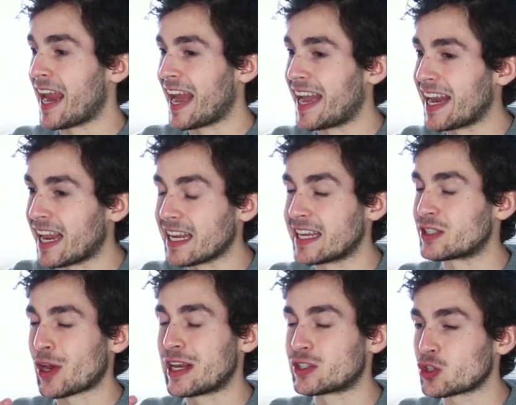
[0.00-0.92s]
it,
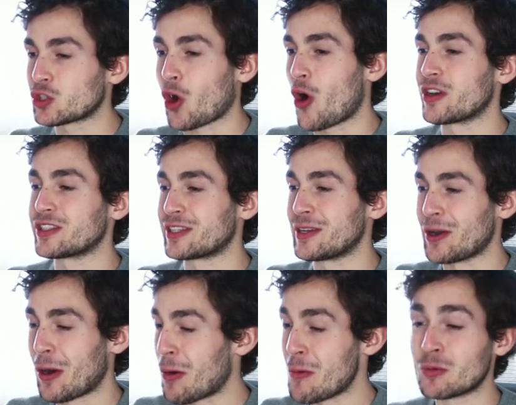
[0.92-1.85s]
it's, it's just honestly
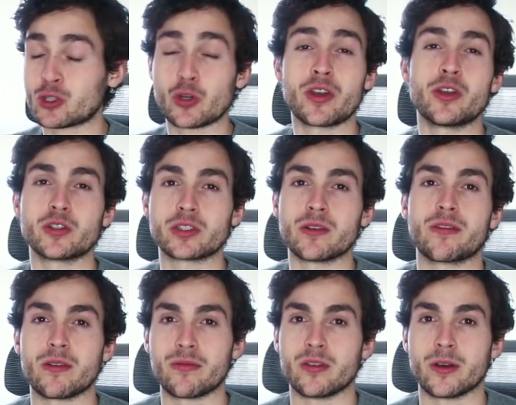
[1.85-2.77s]
uh, almost shooting yourself
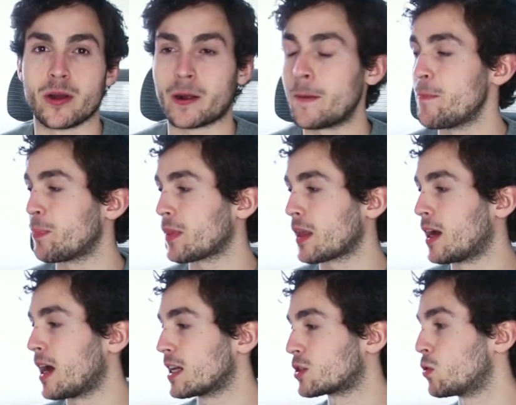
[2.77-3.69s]
in the foot, okay?
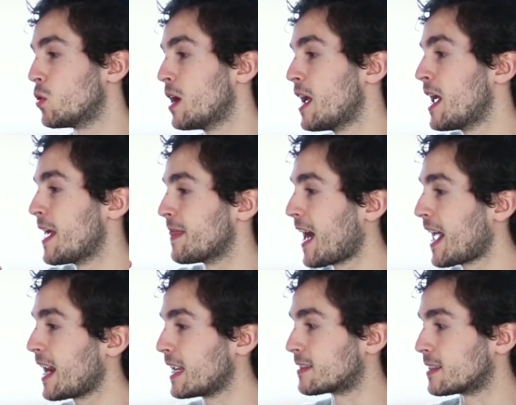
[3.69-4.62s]
Uh, so
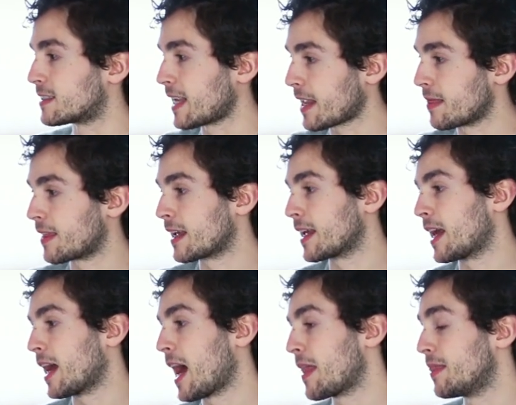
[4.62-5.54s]
that is the second
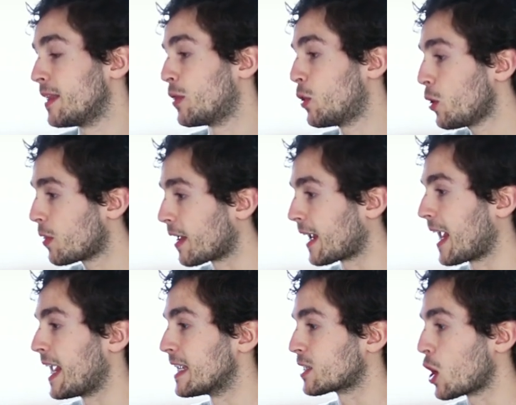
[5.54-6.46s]
thing. Uh, the third
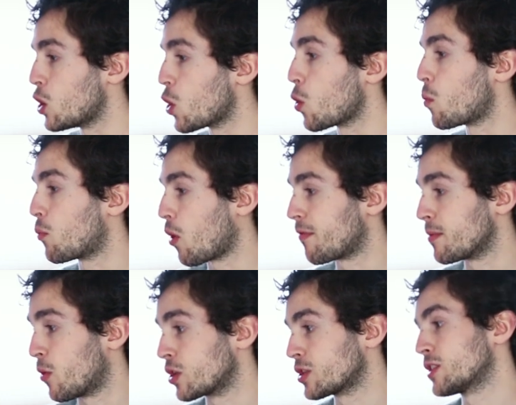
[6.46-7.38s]
thing is low
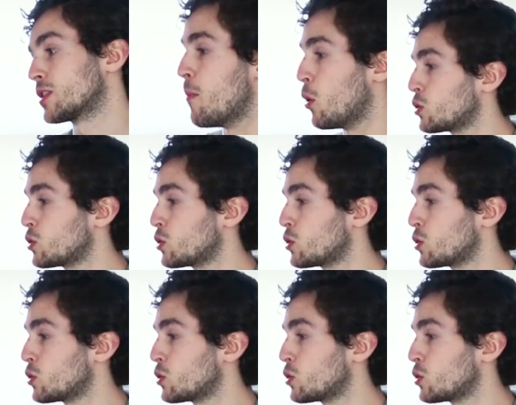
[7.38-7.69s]
profit margins.